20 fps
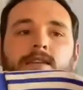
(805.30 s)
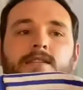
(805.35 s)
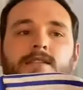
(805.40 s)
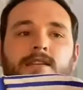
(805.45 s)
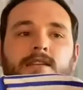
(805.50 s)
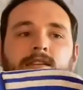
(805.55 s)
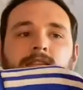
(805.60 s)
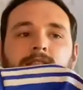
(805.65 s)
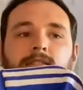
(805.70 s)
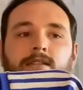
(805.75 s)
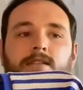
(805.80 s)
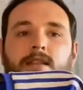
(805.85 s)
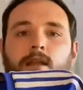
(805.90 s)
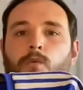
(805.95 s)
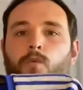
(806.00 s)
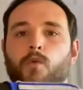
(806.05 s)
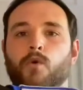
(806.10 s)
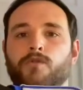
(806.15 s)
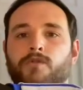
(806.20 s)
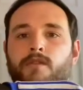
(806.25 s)
season that they
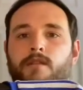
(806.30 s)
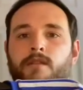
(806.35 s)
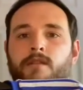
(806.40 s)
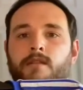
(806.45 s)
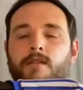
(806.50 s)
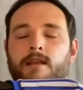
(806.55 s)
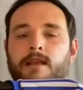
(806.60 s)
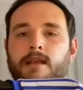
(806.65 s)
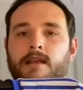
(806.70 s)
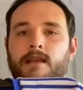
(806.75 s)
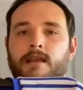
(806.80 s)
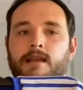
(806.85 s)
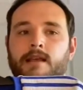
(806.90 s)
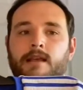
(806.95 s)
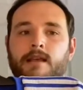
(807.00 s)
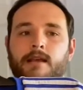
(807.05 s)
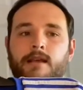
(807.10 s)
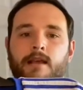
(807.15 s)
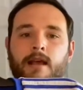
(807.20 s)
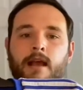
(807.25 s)
won
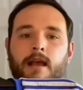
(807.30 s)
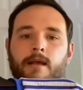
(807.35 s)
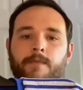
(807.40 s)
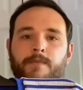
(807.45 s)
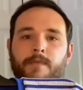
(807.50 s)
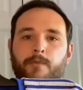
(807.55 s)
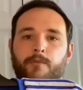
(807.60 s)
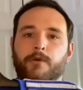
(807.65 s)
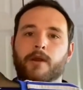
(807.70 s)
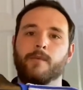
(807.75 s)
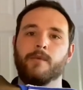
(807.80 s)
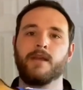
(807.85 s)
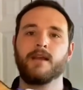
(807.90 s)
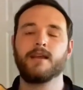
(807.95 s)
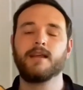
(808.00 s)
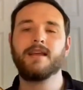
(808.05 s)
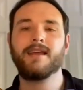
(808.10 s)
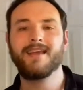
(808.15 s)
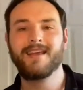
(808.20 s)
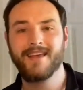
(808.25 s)
the Premier
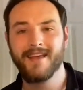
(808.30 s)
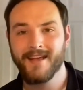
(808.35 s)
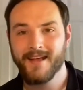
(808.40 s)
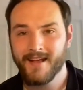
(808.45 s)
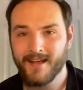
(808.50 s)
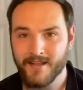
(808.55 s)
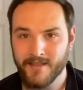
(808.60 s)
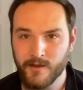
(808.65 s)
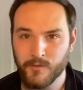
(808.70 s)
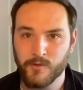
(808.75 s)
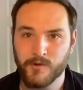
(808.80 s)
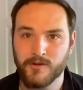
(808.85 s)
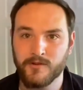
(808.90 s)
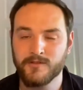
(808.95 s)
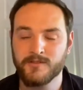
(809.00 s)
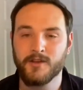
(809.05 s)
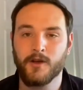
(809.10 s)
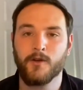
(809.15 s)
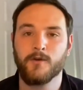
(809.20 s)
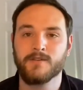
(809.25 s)
League, and they won it
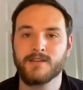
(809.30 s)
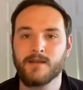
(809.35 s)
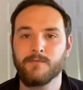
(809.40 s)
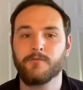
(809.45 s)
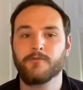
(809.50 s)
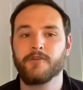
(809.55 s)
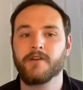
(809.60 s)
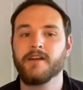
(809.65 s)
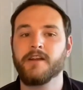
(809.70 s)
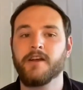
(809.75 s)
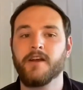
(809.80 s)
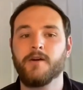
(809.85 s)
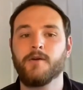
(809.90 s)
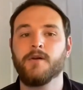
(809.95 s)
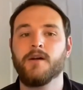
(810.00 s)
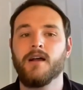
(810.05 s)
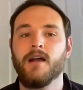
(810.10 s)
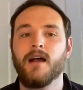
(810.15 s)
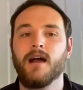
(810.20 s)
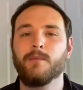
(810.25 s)
under Jose
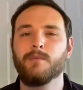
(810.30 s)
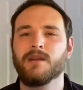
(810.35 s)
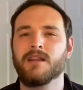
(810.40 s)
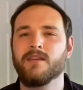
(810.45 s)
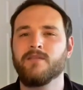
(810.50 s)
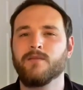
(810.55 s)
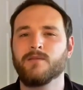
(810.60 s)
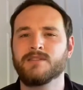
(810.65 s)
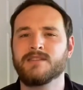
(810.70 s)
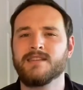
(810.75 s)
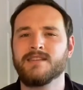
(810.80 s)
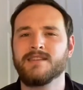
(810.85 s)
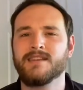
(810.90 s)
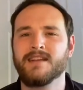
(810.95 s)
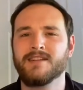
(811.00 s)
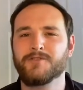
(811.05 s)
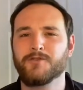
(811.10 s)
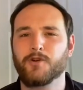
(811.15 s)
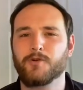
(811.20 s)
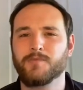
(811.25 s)
Mourinho. I believe it was
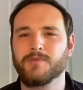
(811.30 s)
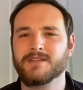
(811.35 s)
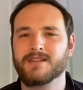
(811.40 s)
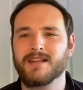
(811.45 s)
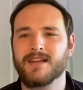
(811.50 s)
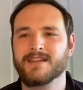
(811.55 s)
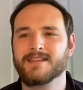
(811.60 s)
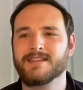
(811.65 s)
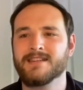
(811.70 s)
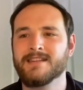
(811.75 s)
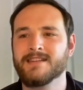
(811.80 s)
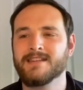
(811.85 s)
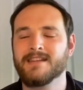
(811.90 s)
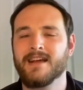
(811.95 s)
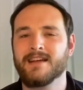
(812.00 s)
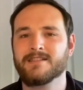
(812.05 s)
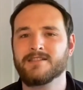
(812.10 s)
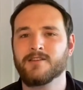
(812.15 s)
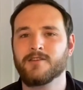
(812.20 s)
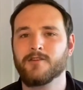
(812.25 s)
Didier Drogba's last season
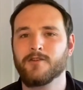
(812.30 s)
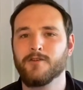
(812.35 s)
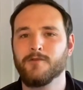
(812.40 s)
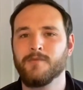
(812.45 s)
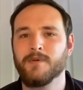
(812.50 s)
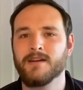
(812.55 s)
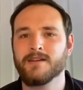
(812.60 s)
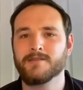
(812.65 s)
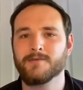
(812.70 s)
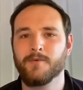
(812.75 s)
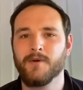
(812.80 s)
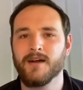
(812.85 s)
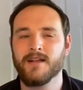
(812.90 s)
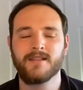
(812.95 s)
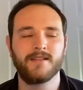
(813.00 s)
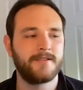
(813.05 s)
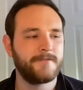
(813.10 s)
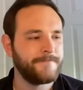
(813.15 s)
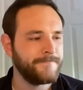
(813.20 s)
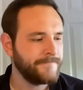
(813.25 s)
at the club as well.